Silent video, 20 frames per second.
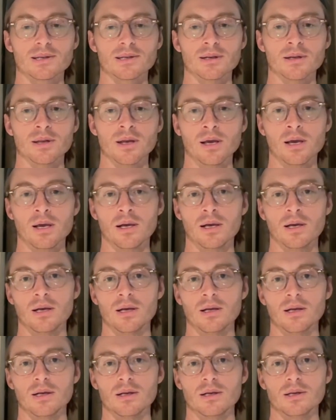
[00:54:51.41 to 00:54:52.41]
And
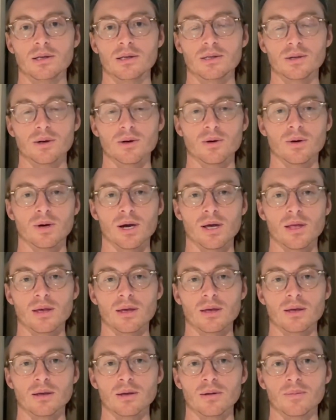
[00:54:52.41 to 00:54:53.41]
so I
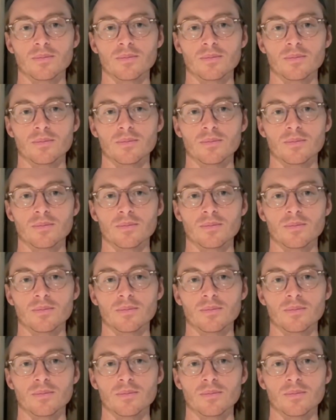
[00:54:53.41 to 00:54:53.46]
think